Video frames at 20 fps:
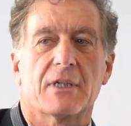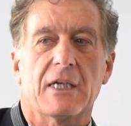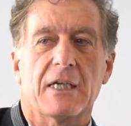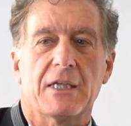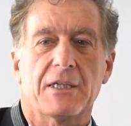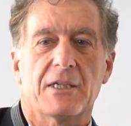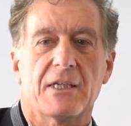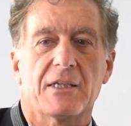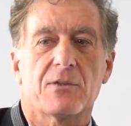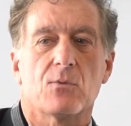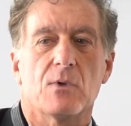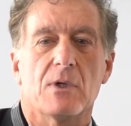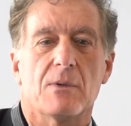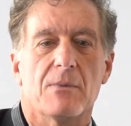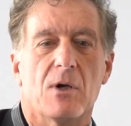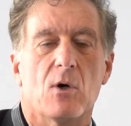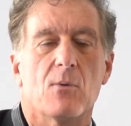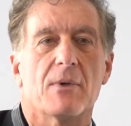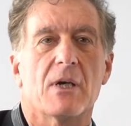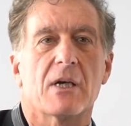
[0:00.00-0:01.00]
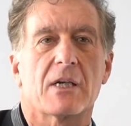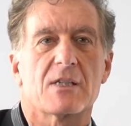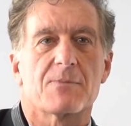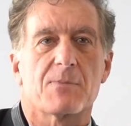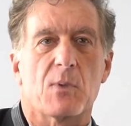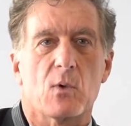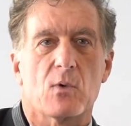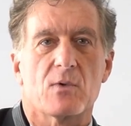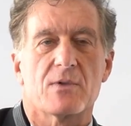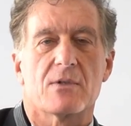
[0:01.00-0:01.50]
and that will
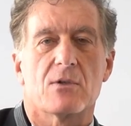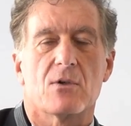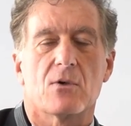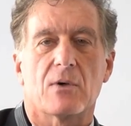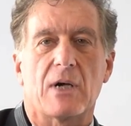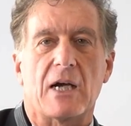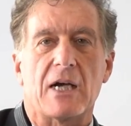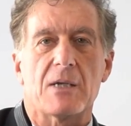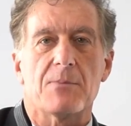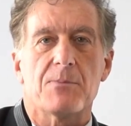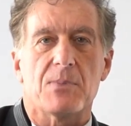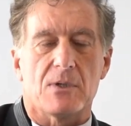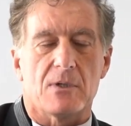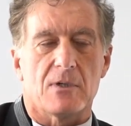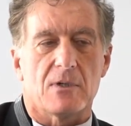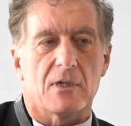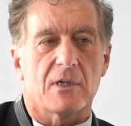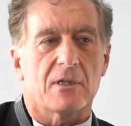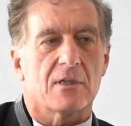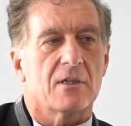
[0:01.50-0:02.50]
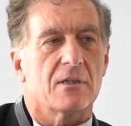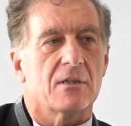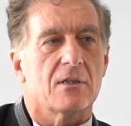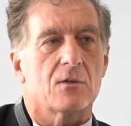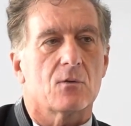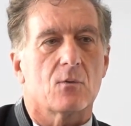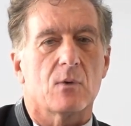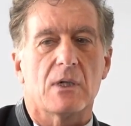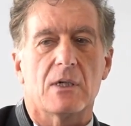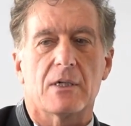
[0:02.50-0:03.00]
expose your IP, and then
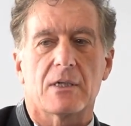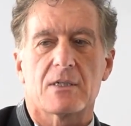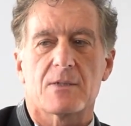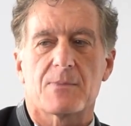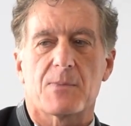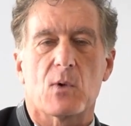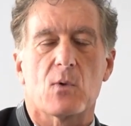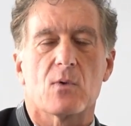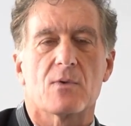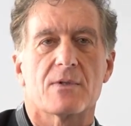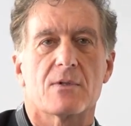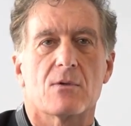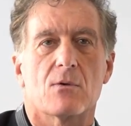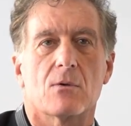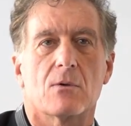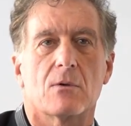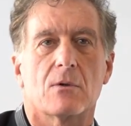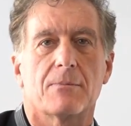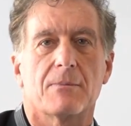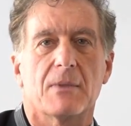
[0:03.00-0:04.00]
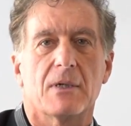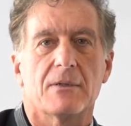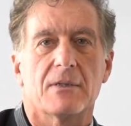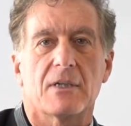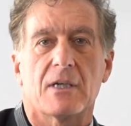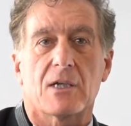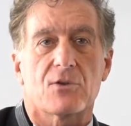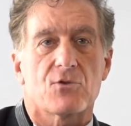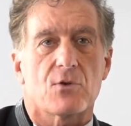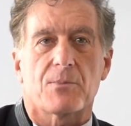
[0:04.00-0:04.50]
it will expose your
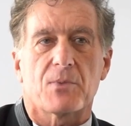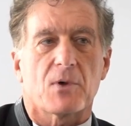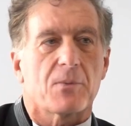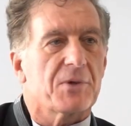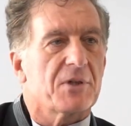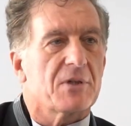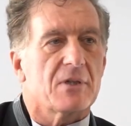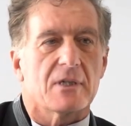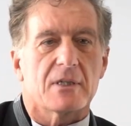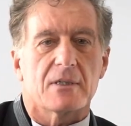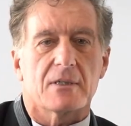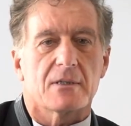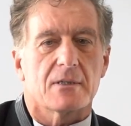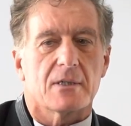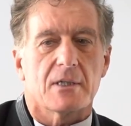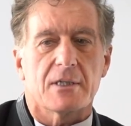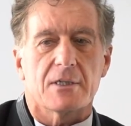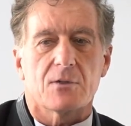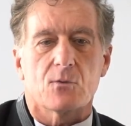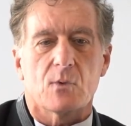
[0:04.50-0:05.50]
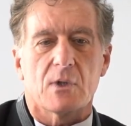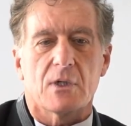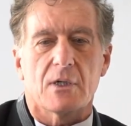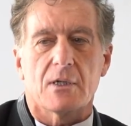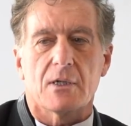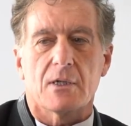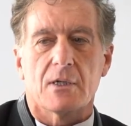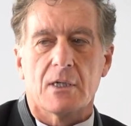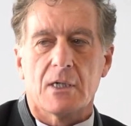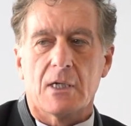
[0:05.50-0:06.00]
intellectual property, and it
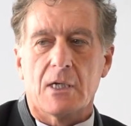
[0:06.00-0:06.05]
will